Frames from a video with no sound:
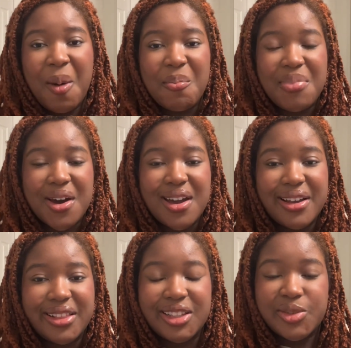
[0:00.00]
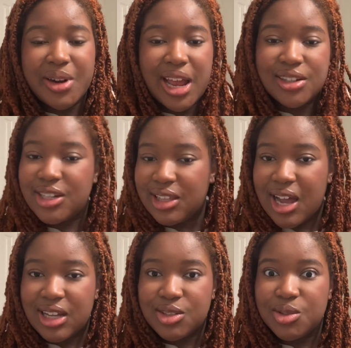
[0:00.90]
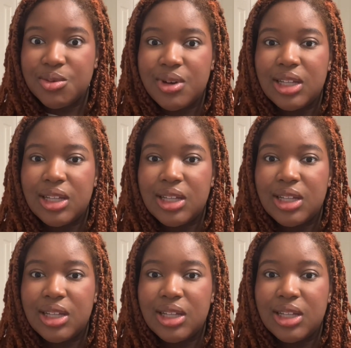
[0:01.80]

but this one actually lasts through